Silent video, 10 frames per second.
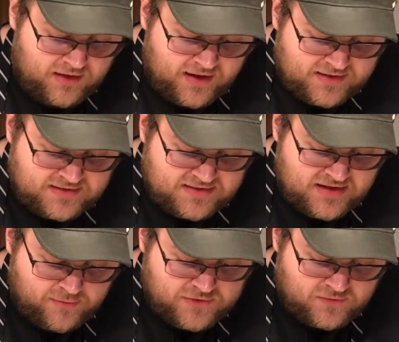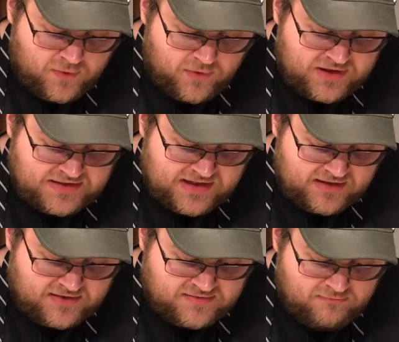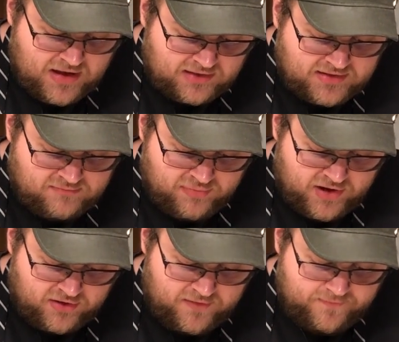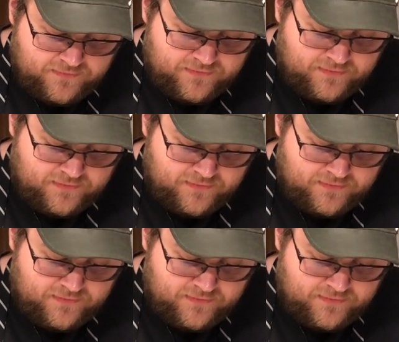The next step is we want to take this melted butter,